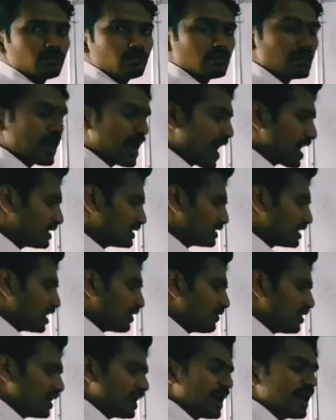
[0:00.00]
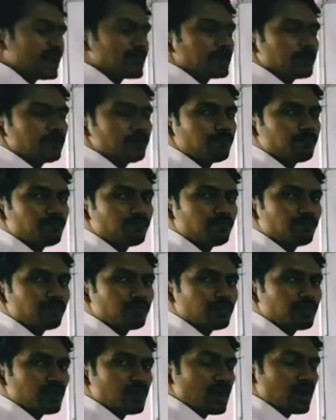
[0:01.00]
The answer we get
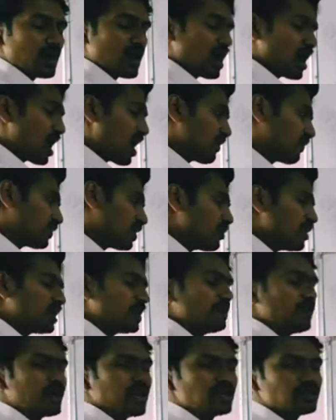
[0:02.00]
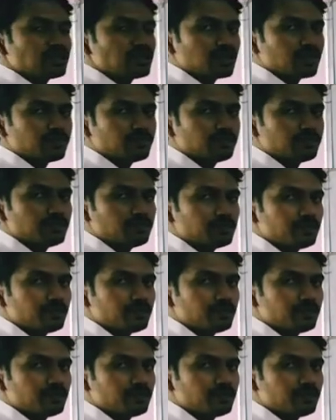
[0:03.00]
after multiplication,